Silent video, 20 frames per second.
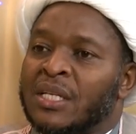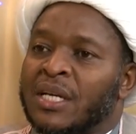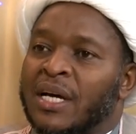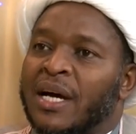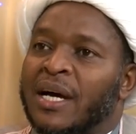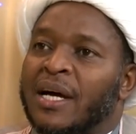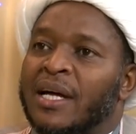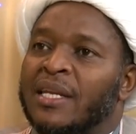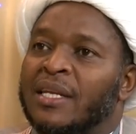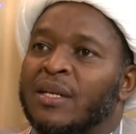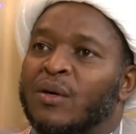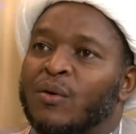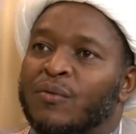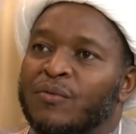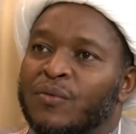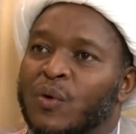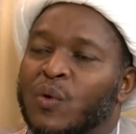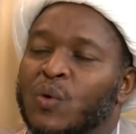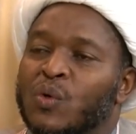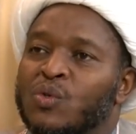And
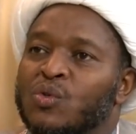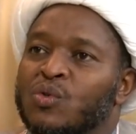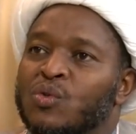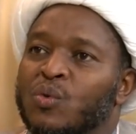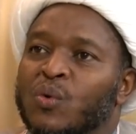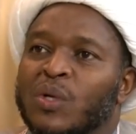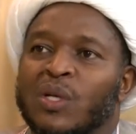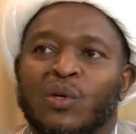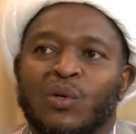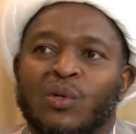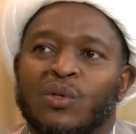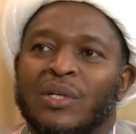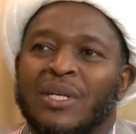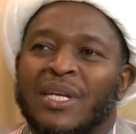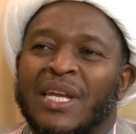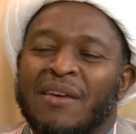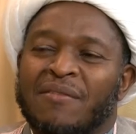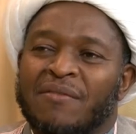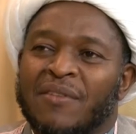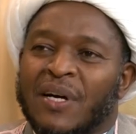of course, you will
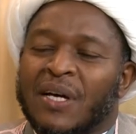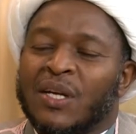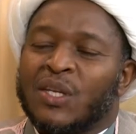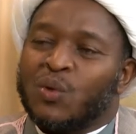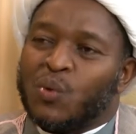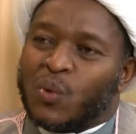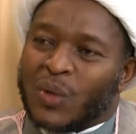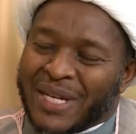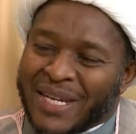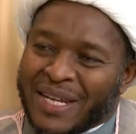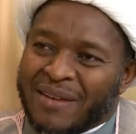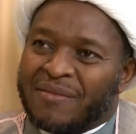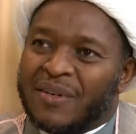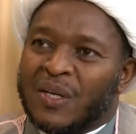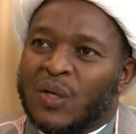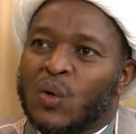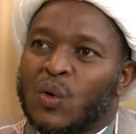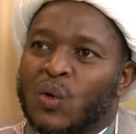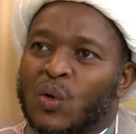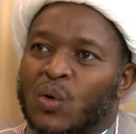never
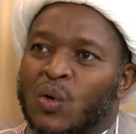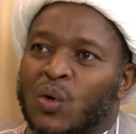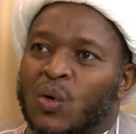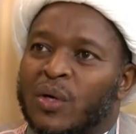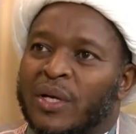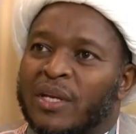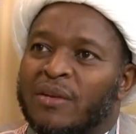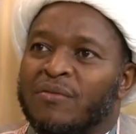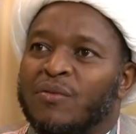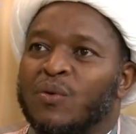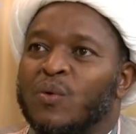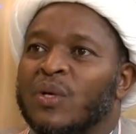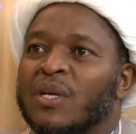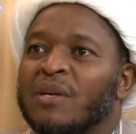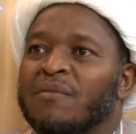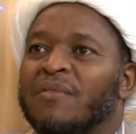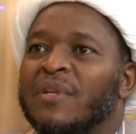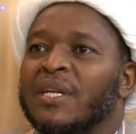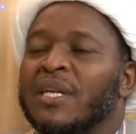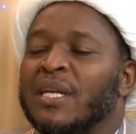go wrong if you
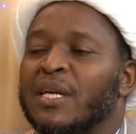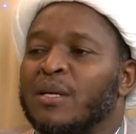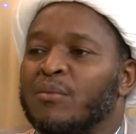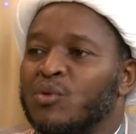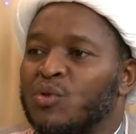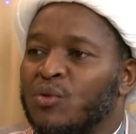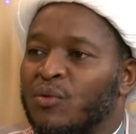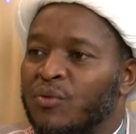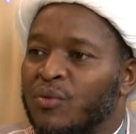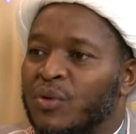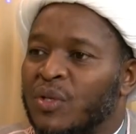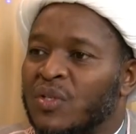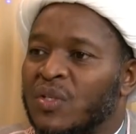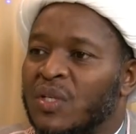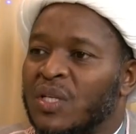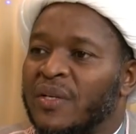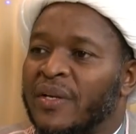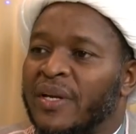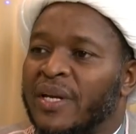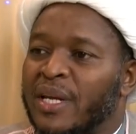give the names of your
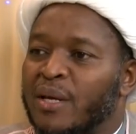children,